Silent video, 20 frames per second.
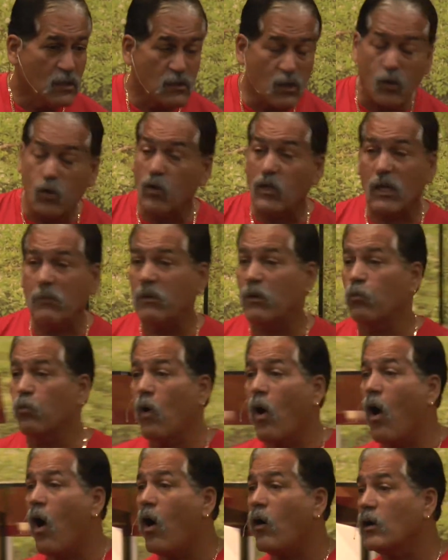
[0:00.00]
Now, don't get me
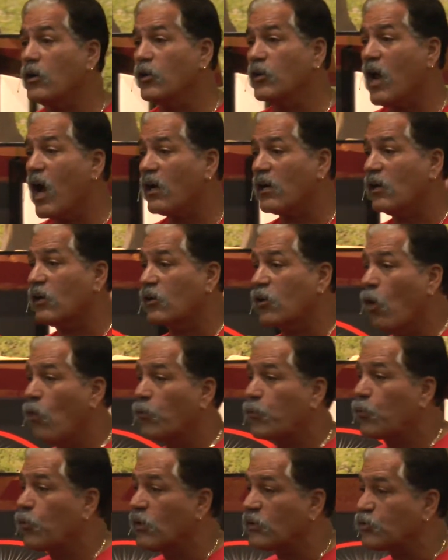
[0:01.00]
wrong, you're not going to go
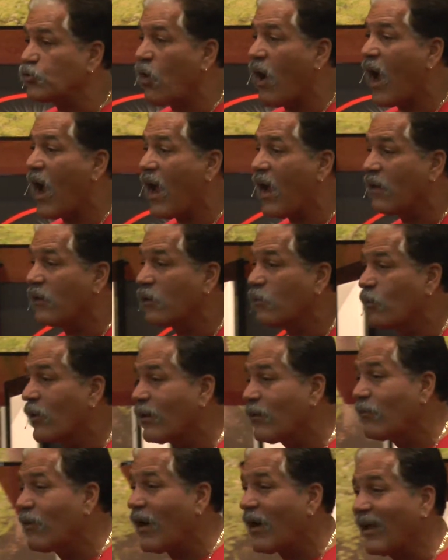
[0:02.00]
through a trial and
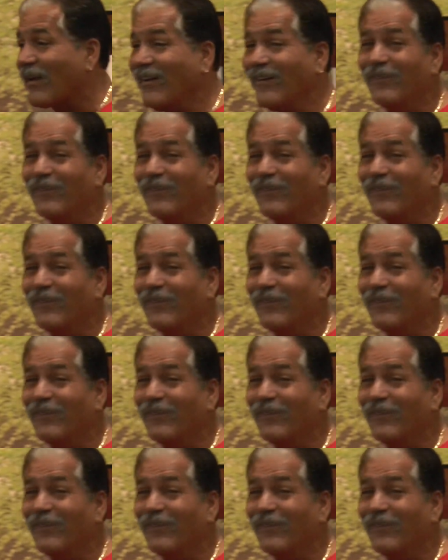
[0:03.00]
run around like,